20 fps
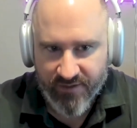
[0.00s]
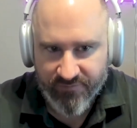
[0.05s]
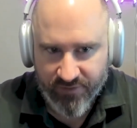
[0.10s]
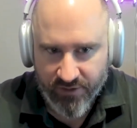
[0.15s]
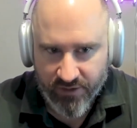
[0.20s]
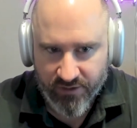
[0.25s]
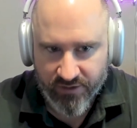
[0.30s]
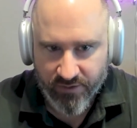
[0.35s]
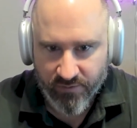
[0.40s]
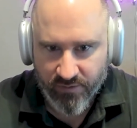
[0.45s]

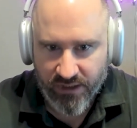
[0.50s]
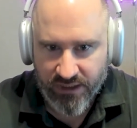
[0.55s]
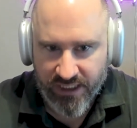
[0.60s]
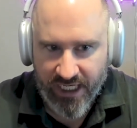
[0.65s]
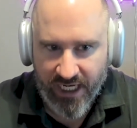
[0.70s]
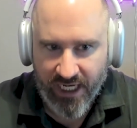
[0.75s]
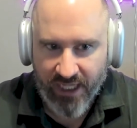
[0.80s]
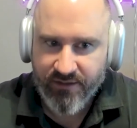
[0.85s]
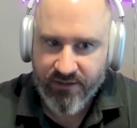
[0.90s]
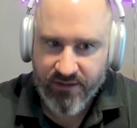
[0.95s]
If you're
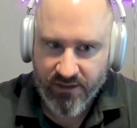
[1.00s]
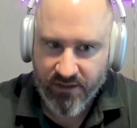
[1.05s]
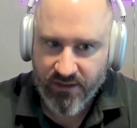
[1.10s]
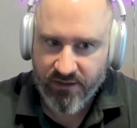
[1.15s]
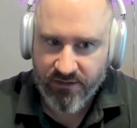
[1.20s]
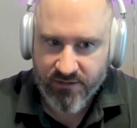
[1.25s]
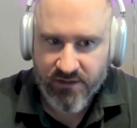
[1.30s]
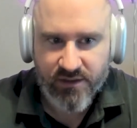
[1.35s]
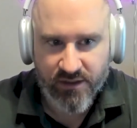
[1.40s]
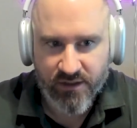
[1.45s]
doing that,
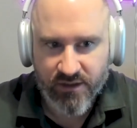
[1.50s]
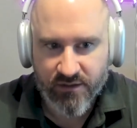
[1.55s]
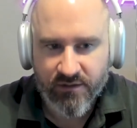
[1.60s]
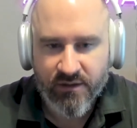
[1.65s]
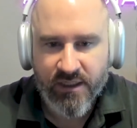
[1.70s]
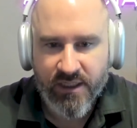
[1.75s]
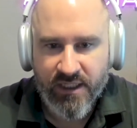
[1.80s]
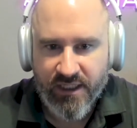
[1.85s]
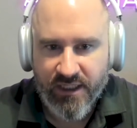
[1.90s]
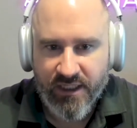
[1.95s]
you're
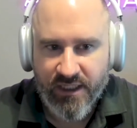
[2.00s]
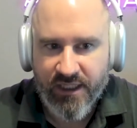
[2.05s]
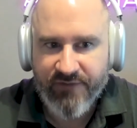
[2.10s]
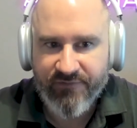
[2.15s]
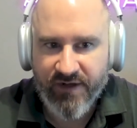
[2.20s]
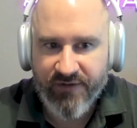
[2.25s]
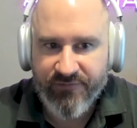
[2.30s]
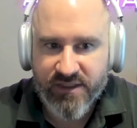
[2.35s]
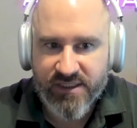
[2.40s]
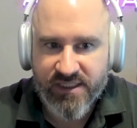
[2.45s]

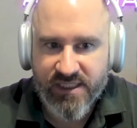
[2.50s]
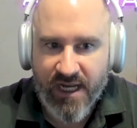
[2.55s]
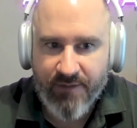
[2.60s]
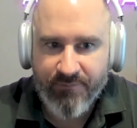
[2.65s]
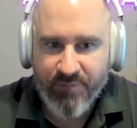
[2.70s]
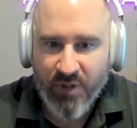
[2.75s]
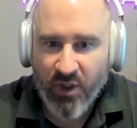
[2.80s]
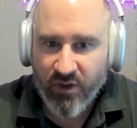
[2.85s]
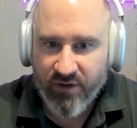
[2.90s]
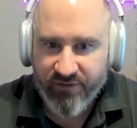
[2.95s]
even if it's
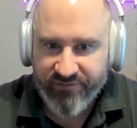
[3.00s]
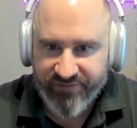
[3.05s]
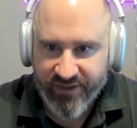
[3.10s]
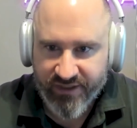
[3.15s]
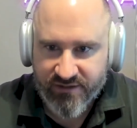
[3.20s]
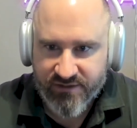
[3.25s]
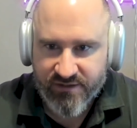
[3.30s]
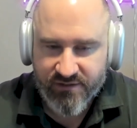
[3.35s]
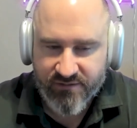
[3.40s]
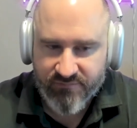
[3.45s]
not
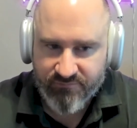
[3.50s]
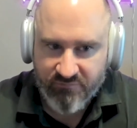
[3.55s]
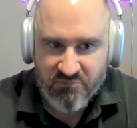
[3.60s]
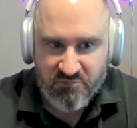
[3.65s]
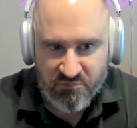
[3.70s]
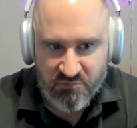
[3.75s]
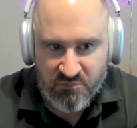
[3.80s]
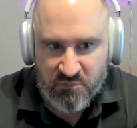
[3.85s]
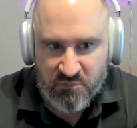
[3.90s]
perfect,